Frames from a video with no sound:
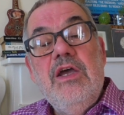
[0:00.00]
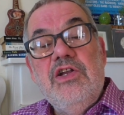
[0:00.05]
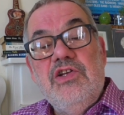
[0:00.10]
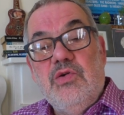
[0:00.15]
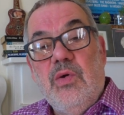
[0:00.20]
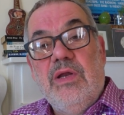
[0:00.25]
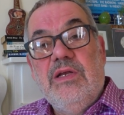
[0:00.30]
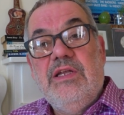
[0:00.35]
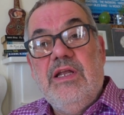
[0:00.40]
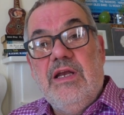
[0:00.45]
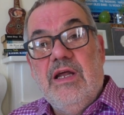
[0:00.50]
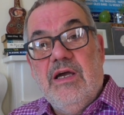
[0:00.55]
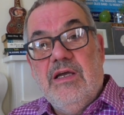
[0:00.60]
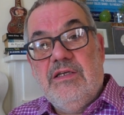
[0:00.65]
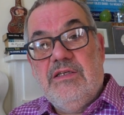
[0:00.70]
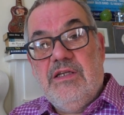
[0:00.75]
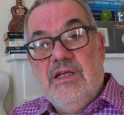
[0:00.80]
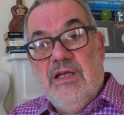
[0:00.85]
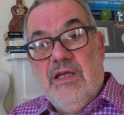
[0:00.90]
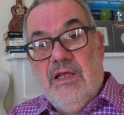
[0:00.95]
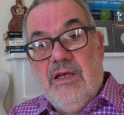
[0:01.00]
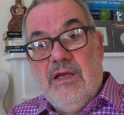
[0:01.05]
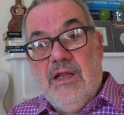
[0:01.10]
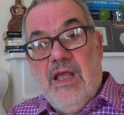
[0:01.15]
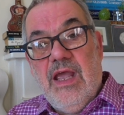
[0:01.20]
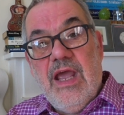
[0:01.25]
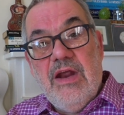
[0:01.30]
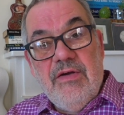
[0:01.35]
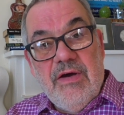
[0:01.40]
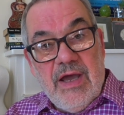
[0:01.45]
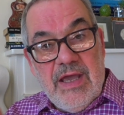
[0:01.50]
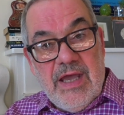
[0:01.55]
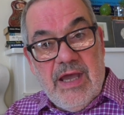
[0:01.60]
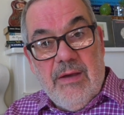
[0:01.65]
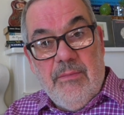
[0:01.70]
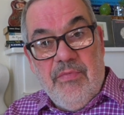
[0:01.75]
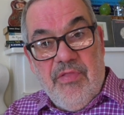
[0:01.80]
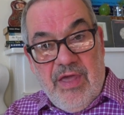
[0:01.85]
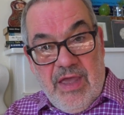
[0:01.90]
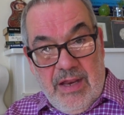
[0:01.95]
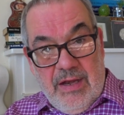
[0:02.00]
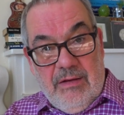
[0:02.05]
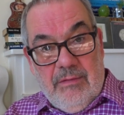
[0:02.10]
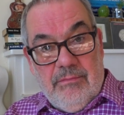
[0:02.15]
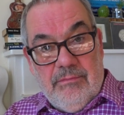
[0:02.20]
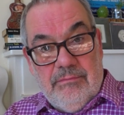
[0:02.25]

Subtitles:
2019. Here I am then.